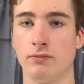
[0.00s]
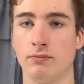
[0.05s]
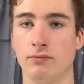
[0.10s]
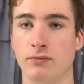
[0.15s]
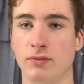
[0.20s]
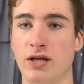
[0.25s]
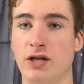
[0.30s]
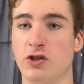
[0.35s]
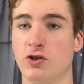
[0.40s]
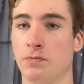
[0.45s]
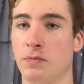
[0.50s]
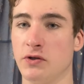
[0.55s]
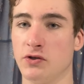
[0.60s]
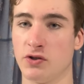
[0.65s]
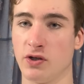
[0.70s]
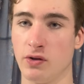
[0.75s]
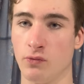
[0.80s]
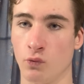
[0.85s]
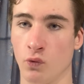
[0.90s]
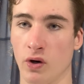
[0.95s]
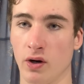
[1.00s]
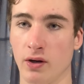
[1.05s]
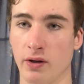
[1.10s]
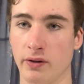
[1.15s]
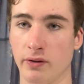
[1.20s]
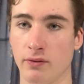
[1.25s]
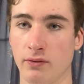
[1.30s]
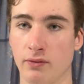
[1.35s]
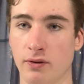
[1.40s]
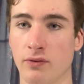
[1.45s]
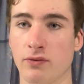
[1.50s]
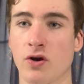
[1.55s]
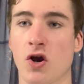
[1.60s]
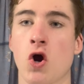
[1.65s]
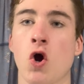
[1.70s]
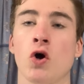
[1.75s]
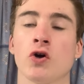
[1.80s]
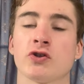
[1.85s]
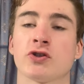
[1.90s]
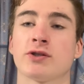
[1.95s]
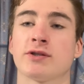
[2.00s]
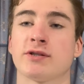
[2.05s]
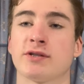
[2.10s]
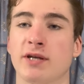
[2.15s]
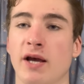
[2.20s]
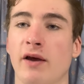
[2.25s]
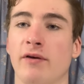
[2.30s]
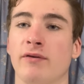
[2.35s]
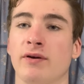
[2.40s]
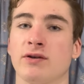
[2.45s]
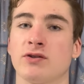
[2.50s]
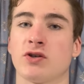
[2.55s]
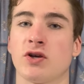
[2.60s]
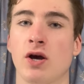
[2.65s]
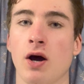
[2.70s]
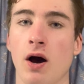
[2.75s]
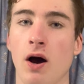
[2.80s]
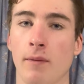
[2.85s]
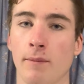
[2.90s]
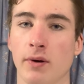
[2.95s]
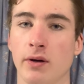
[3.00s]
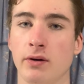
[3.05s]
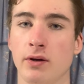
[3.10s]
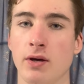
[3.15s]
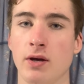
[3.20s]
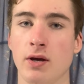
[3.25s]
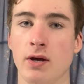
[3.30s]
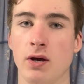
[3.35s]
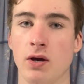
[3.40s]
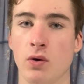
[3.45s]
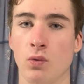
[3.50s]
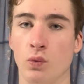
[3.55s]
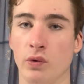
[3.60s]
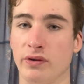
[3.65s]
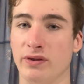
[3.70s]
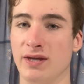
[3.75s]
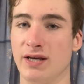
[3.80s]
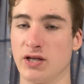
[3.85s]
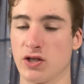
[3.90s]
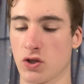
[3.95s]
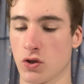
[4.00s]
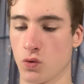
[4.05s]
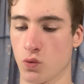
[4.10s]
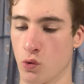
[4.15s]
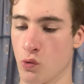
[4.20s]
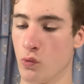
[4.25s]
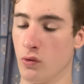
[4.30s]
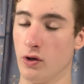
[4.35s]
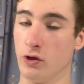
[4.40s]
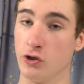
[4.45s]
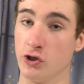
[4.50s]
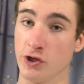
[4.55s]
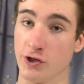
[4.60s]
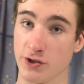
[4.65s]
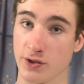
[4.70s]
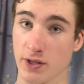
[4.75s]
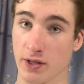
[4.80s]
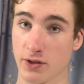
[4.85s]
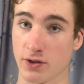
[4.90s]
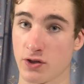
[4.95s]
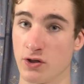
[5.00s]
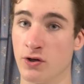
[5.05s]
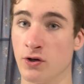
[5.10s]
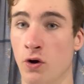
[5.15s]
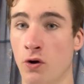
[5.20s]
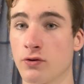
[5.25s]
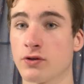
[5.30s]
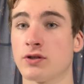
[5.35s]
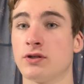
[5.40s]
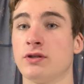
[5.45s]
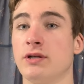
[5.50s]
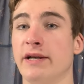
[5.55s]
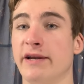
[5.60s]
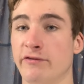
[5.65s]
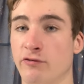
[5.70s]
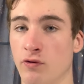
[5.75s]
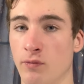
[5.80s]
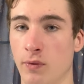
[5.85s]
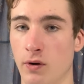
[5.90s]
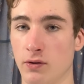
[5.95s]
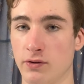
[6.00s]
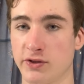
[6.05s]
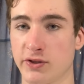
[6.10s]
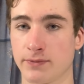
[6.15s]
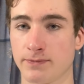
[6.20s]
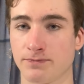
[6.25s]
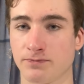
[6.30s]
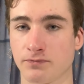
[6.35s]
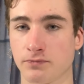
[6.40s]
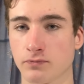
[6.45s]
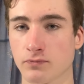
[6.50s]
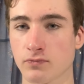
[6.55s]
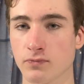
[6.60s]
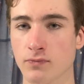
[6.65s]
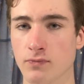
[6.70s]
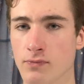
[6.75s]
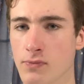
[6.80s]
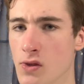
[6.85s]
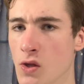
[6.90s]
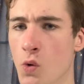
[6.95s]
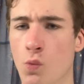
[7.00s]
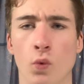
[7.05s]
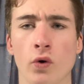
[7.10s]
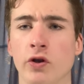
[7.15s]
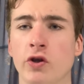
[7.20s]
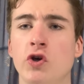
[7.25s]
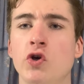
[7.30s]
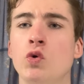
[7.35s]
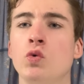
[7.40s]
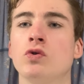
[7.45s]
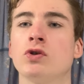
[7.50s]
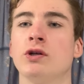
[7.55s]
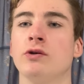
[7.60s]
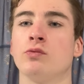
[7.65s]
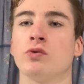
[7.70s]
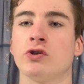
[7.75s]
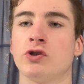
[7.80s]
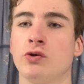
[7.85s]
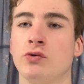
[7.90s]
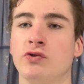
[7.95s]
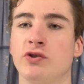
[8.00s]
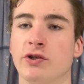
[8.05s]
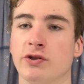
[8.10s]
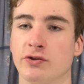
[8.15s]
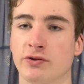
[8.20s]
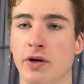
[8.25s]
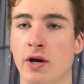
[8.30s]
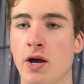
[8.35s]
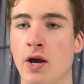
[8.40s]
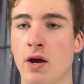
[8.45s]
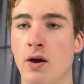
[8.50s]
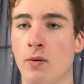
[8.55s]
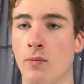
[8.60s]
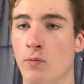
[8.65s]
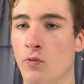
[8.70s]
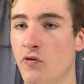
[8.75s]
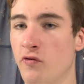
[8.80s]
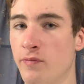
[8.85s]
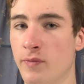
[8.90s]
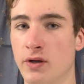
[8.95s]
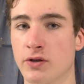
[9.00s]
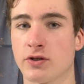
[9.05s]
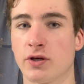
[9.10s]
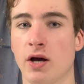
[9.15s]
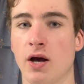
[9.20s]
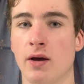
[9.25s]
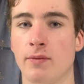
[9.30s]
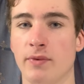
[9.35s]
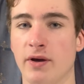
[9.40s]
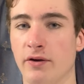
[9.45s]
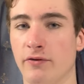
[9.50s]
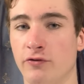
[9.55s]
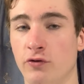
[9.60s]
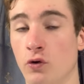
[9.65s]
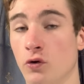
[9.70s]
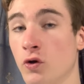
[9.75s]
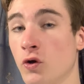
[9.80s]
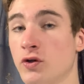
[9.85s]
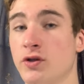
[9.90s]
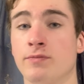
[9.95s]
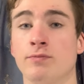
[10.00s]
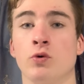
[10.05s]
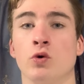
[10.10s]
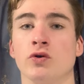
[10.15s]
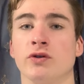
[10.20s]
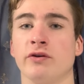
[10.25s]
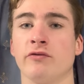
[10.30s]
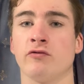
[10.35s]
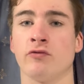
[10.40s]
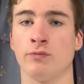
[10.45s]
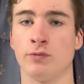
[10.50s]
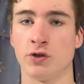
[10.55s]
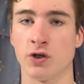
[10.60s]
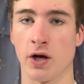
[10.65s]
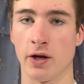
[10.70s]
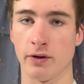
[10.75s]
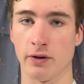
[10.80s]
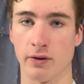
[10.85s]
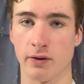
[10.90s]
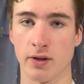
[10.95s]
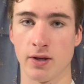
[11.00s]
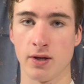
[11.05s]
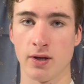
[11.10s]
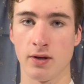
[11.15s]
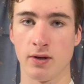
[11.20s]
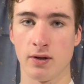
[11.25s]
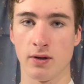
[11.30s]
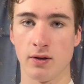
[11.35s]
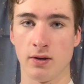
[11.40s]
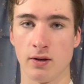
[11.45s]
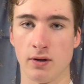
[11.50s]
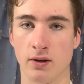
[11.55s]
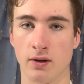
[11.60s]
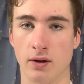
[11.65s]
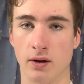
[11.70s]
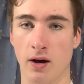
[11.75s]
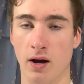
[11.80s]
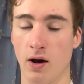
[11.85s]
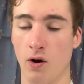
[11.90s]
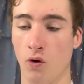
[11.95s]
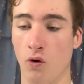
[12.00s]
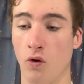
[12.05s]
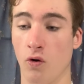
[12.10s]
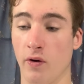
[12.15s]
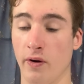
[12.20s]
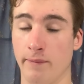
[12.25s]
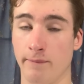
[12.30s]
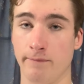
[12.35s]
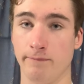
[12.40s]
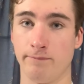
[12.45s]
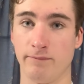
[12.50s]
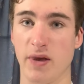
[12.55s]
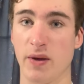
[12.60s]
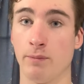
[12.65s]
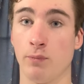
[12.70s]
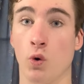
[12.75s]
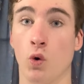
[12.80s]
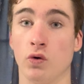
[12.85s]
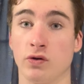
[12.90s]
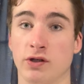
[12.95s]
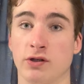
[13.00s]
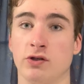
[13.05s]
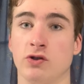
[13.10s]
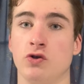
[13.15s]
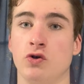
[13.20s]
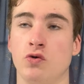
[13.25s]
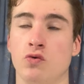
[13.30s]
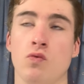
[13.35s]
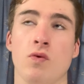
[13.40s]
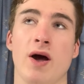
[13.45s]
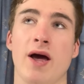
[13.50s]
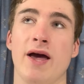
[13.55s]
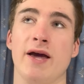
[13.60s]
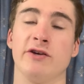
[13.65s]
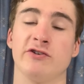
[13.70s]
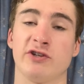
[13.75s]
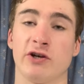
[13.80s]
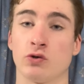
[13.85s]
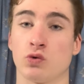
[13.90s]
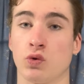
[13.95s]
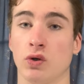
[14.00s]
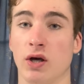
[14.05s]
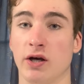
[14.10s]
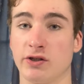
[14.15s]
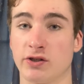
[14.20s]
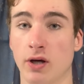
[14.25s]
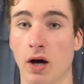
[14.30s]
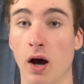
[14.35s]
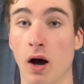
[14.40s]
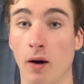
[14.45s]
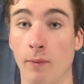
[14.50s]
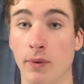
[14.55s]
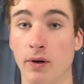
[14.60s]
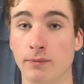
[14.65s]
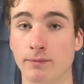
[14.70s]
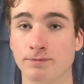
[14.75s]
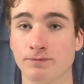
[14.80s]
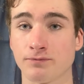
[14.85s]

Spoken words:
needs to be seen, really, that the cost savings come with this through logistics, not deliverables. One hugely reduces movement time if you're not importing from China or importing to a centralized hub